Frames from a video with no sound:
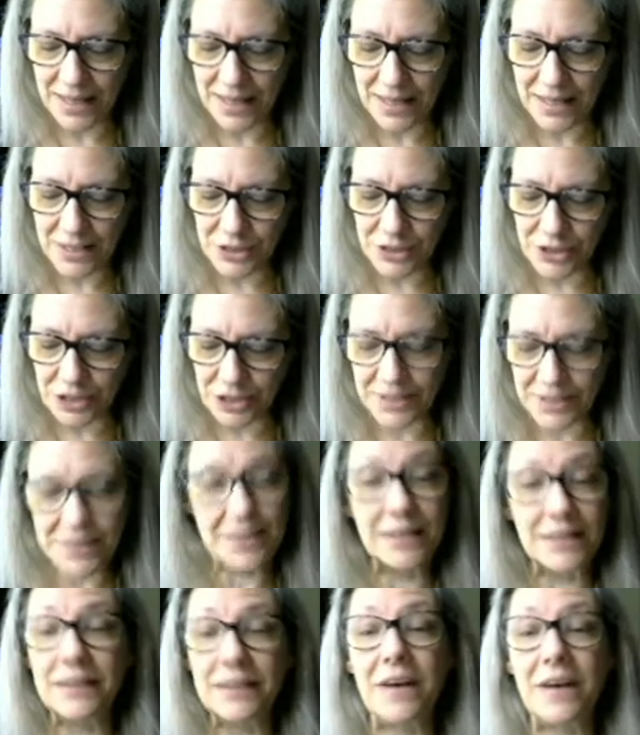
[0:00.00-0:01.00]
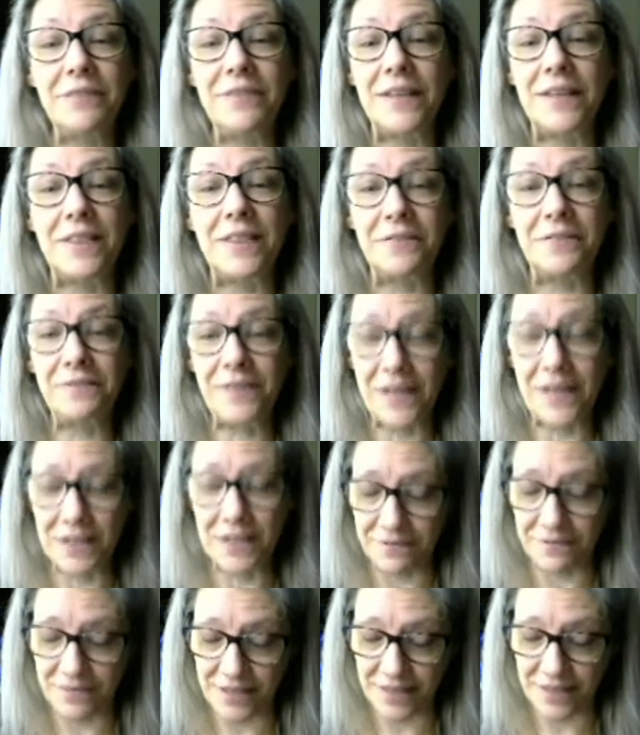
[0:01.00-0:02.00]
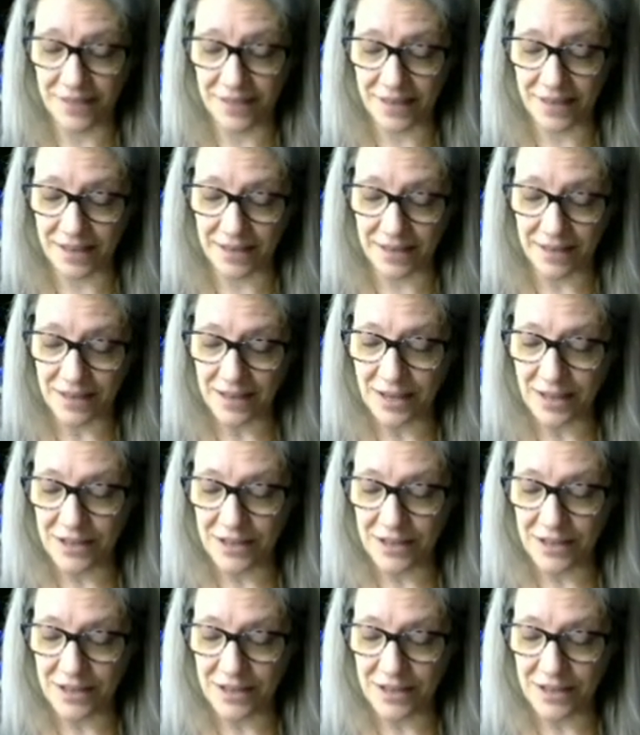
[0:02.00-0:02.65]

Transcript: in just the love and the fun of the thing.